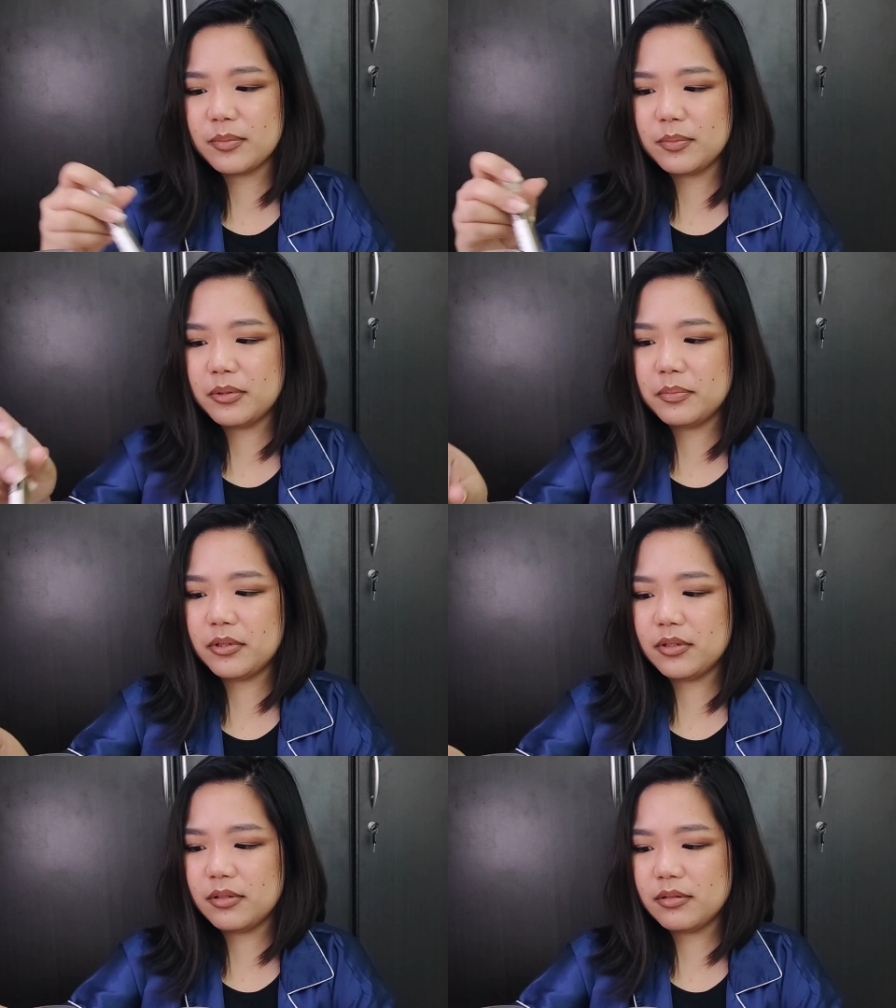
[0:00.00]
some
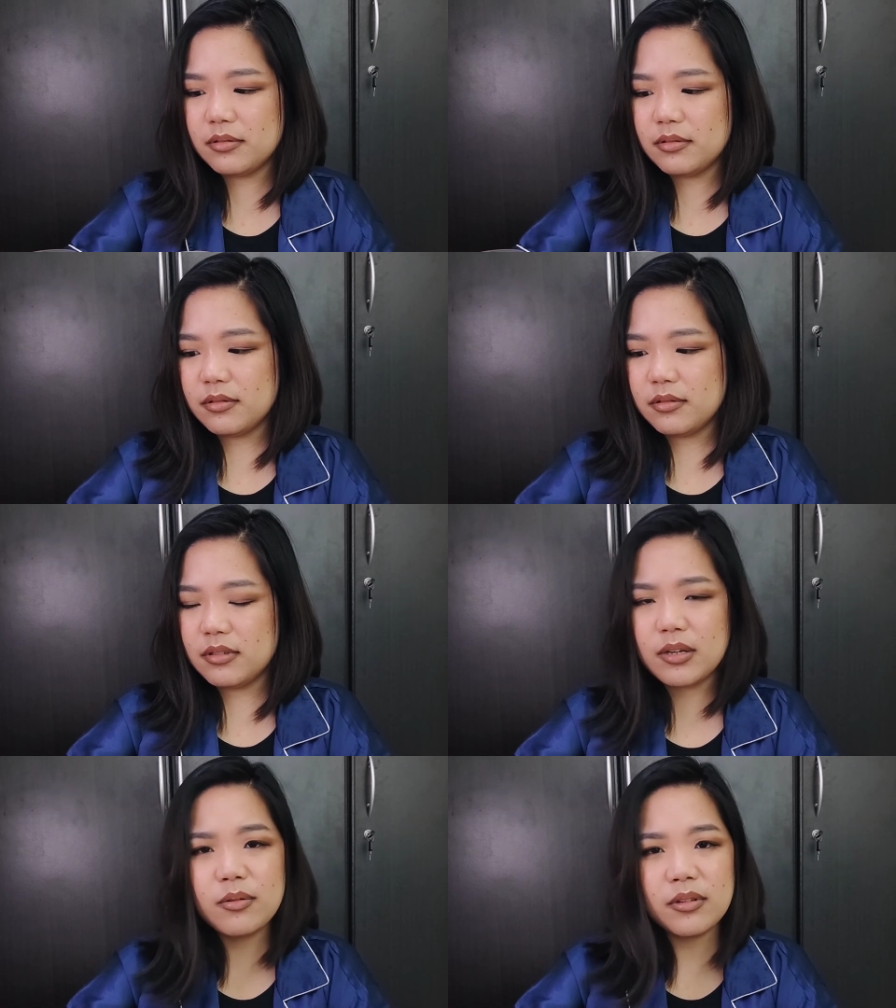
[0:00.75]
people,
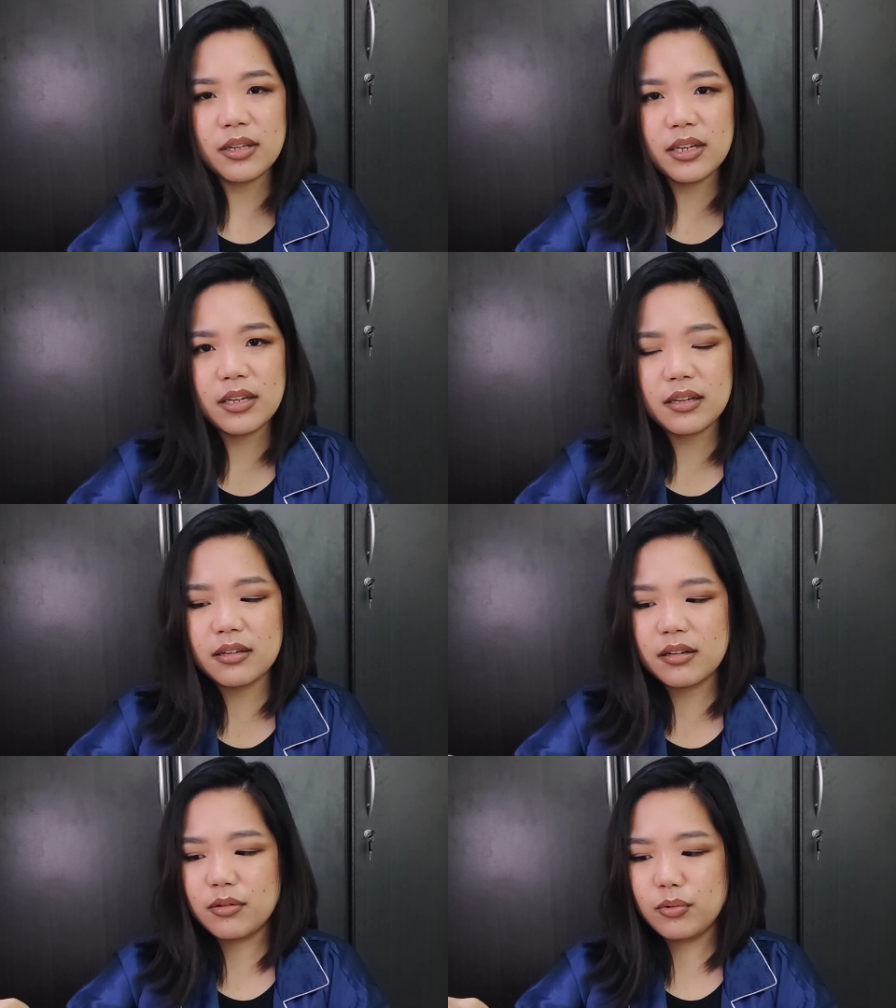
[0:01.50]
they don't like
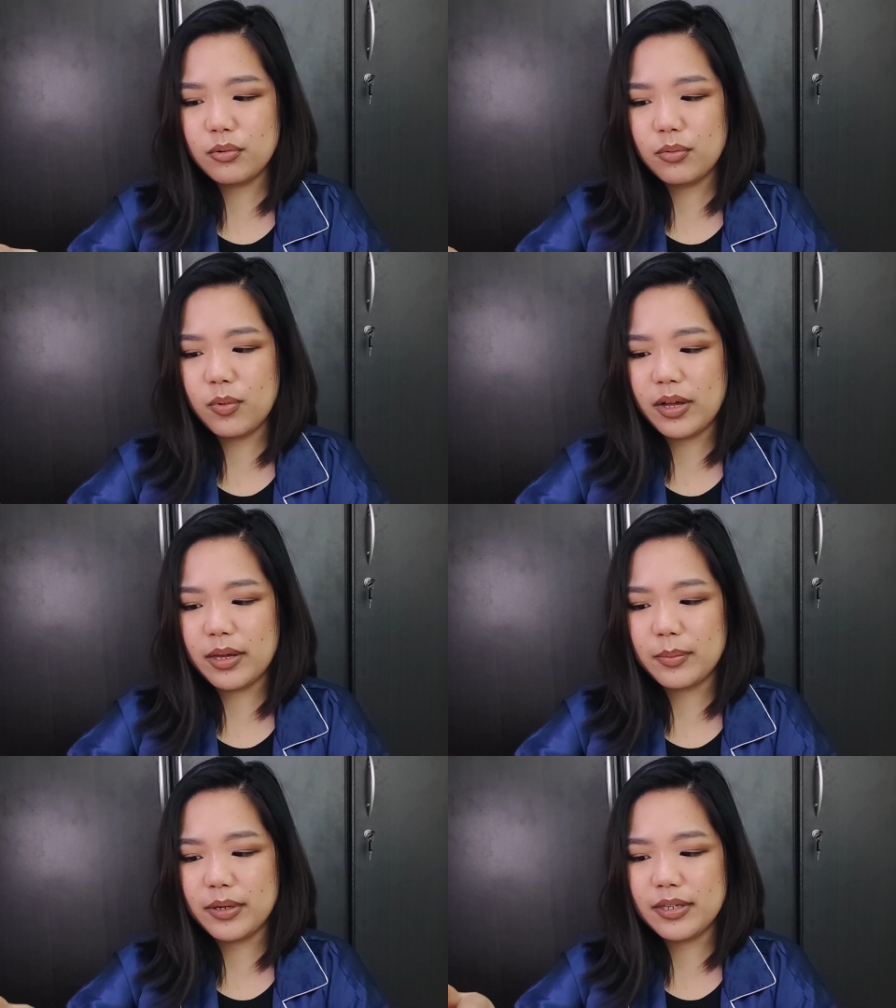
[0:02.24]
it. I don't know
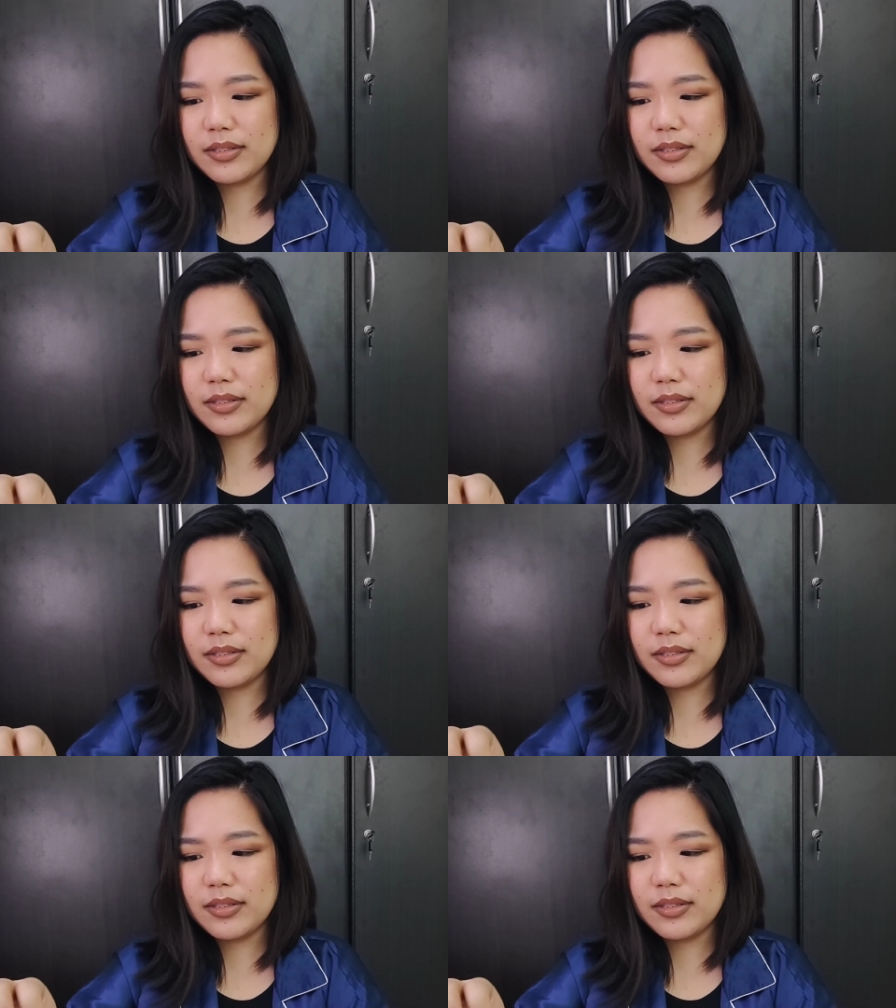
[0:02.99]
why. But